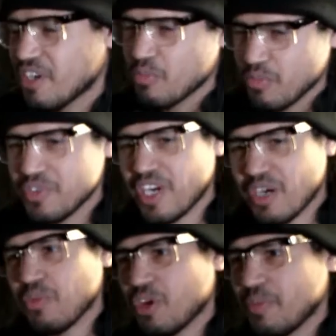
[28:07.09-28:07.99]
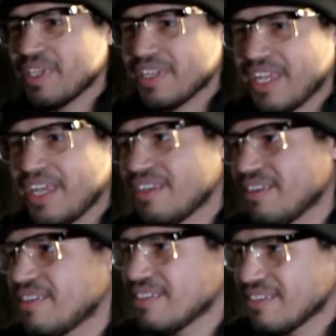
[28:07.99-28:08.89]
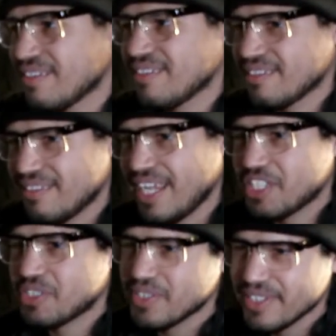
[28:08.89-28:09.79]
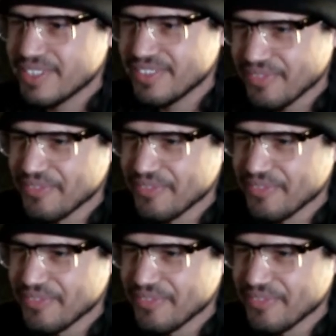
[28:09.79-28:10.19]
Start start Mormon and natural.